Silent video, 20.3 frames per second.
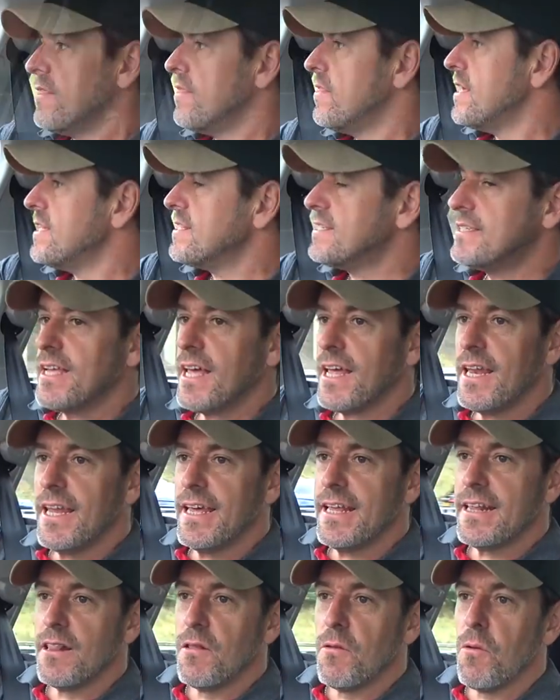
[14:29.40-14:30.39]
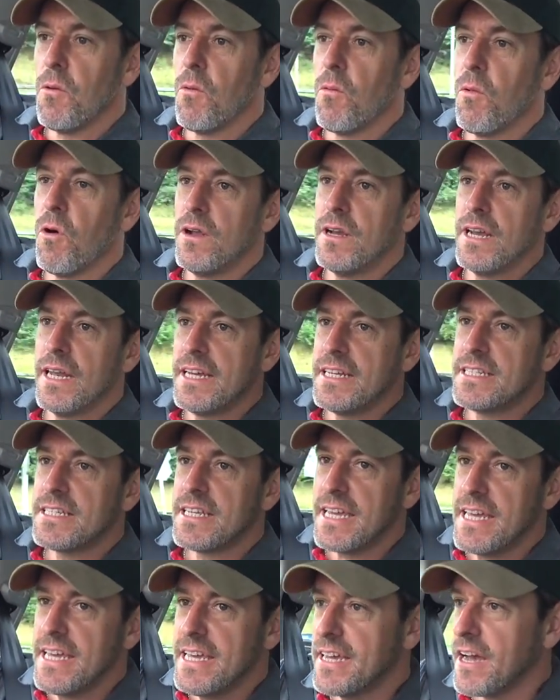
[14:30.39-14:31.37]
This little 1
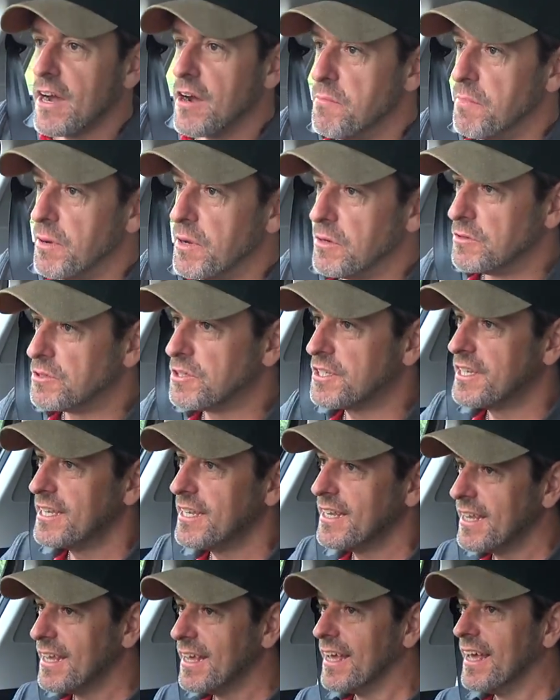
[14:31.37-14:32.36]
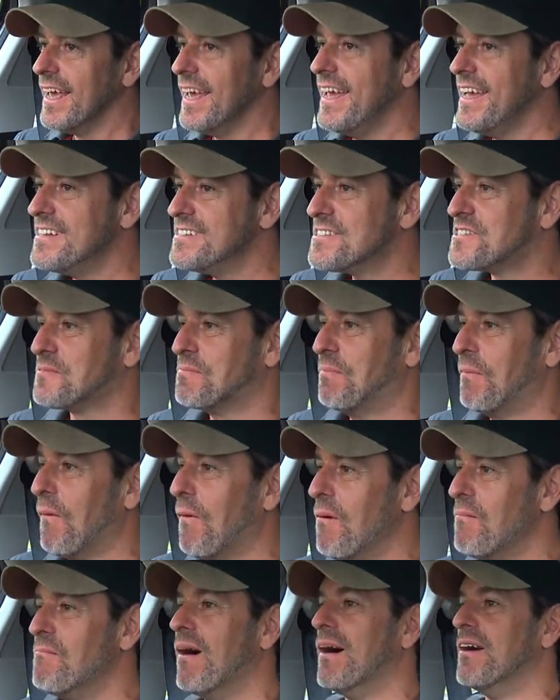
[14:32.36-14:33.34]
litre EcoBoost in
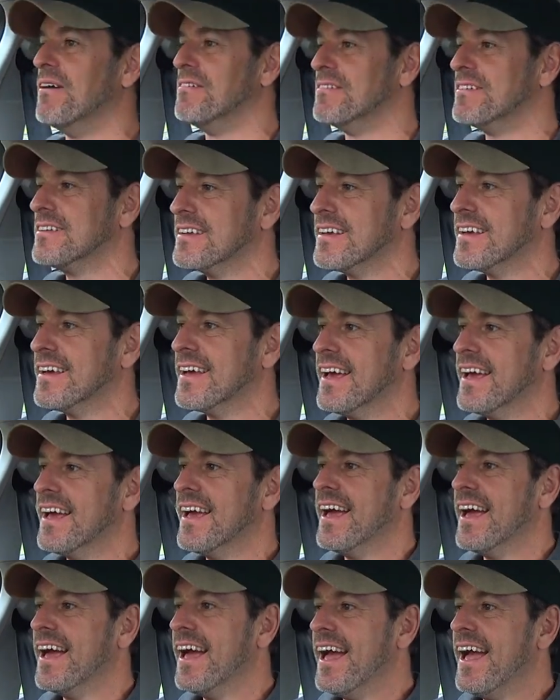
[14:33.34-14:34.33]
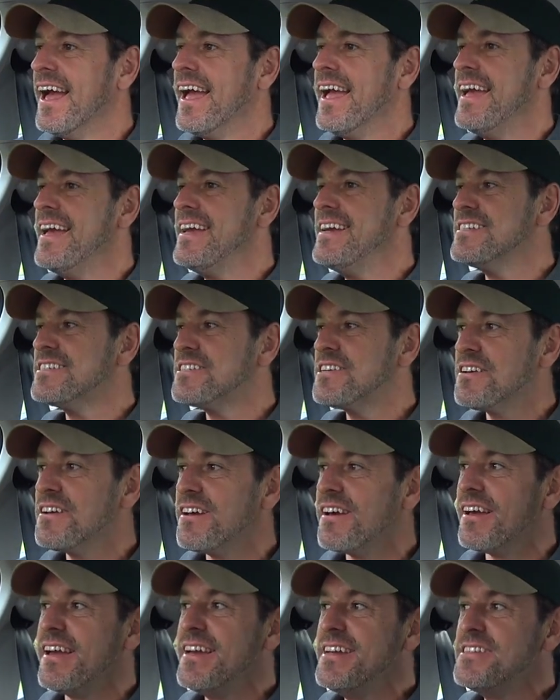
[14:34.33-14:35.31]
sport mode is
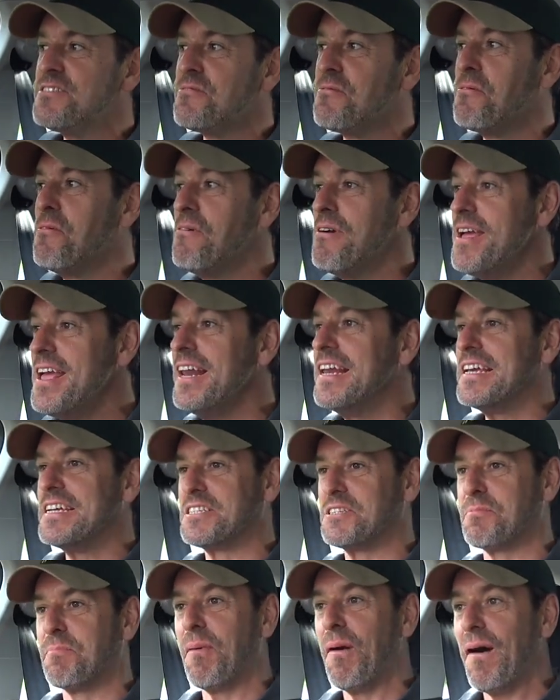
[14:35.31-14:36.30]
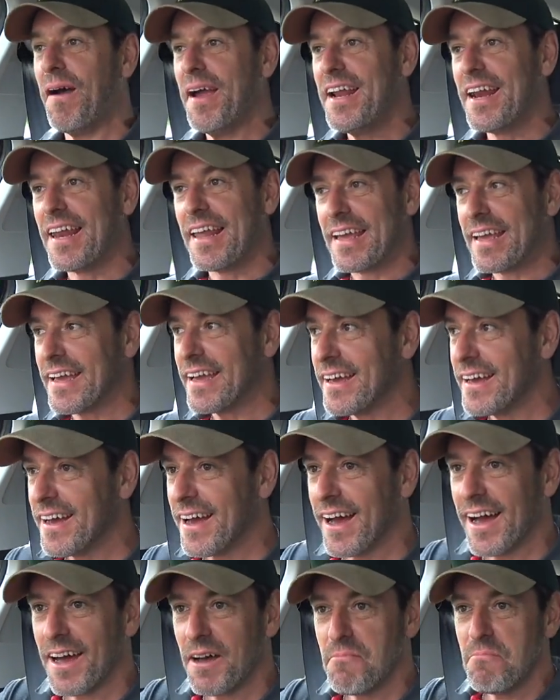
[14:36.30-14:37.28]
really sprightly.
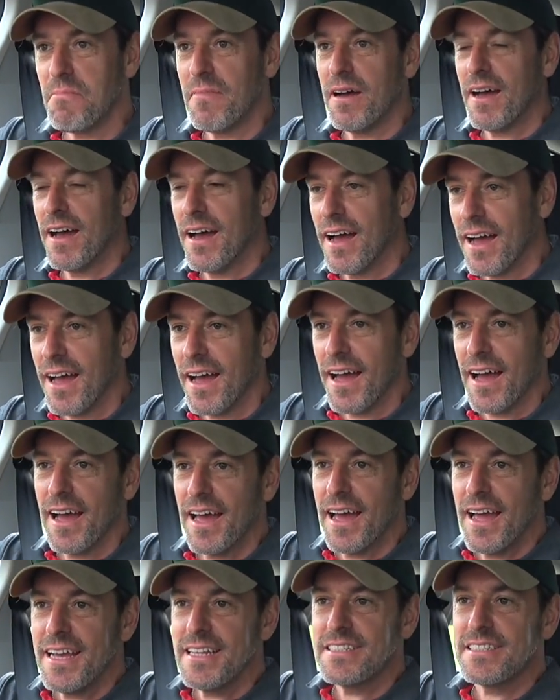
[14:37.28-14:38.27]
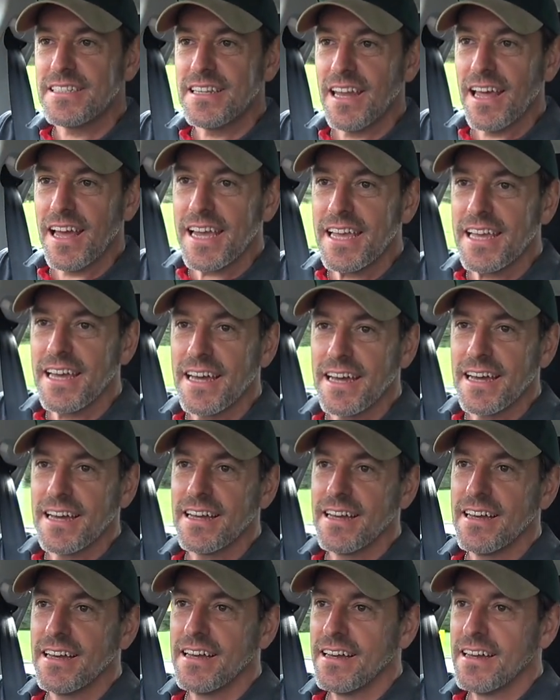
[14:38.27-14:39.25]
It's like a
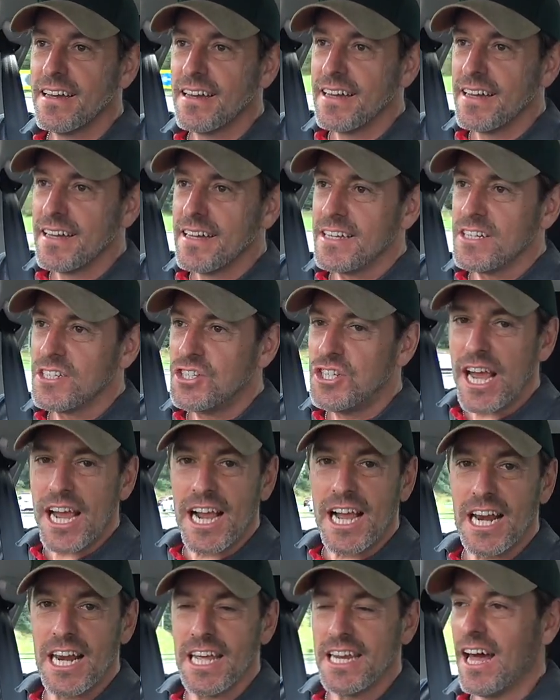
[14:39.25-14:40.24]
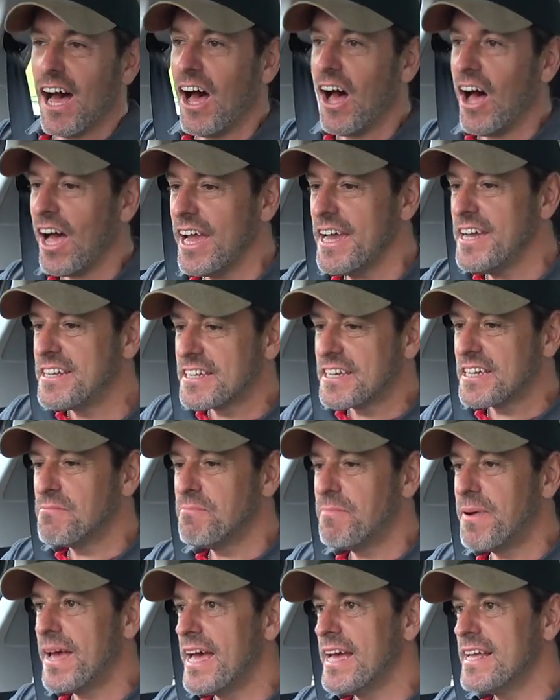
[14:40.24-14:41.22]
Jekyll and Hyde
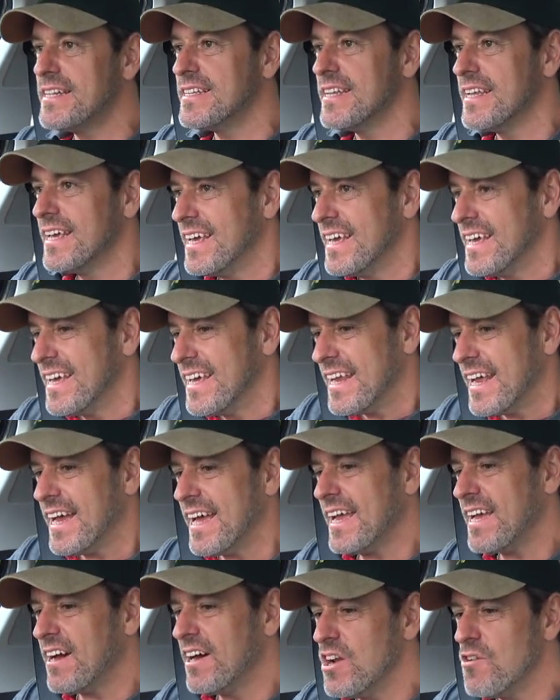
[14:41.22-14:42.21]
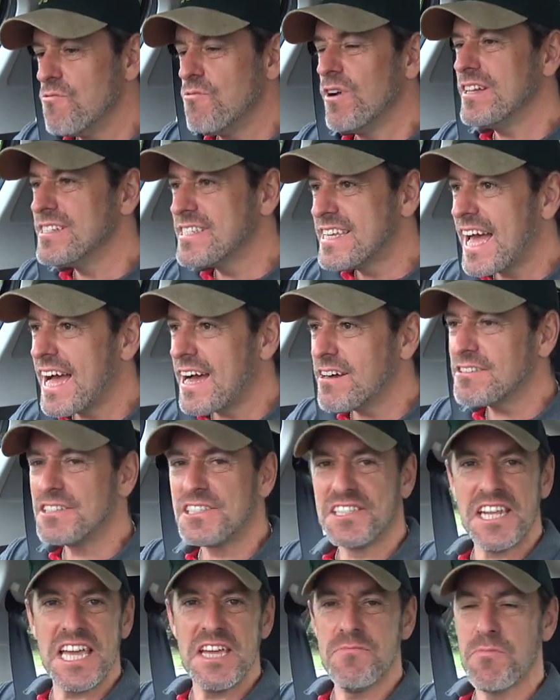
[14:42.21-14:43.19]
compared. It kind of runs out of
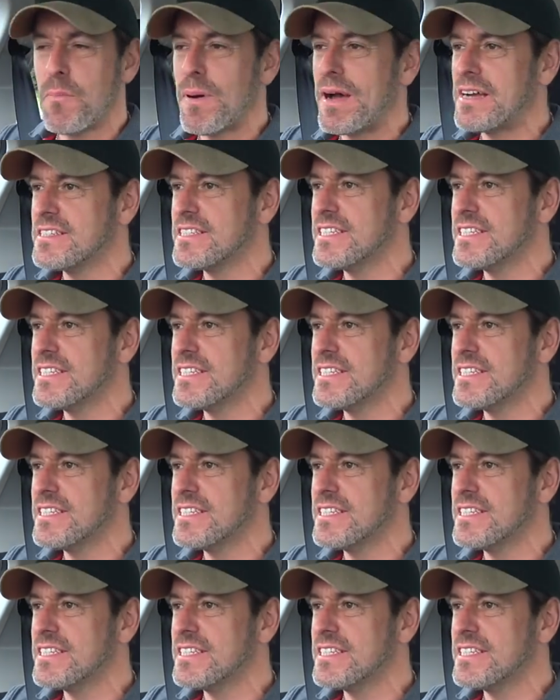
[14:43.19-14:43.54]
steam about